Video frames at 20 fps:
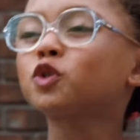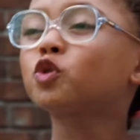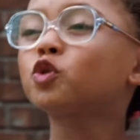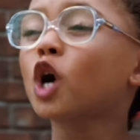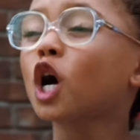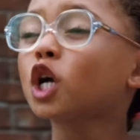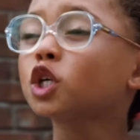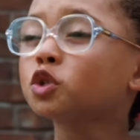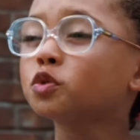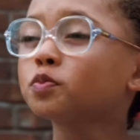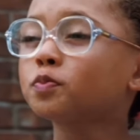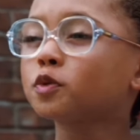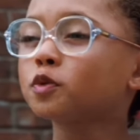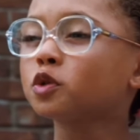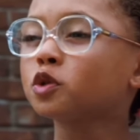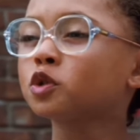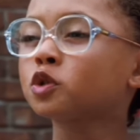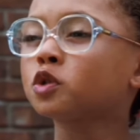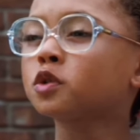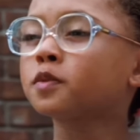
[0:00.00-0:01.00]
play out
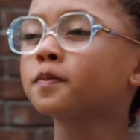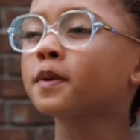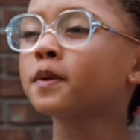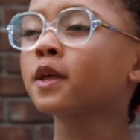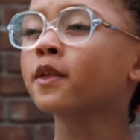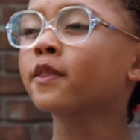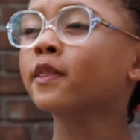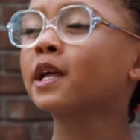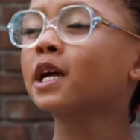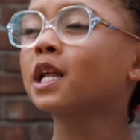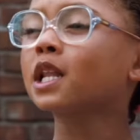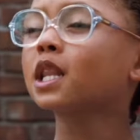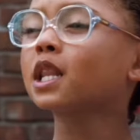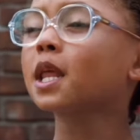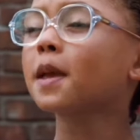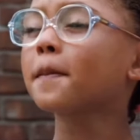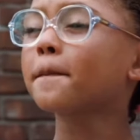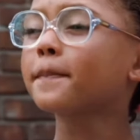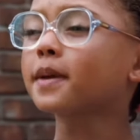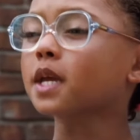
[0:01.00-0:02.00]
live in
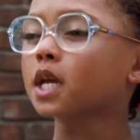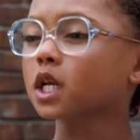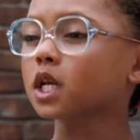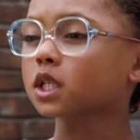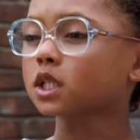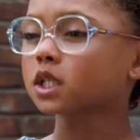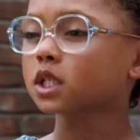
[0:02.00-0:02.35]
front of me was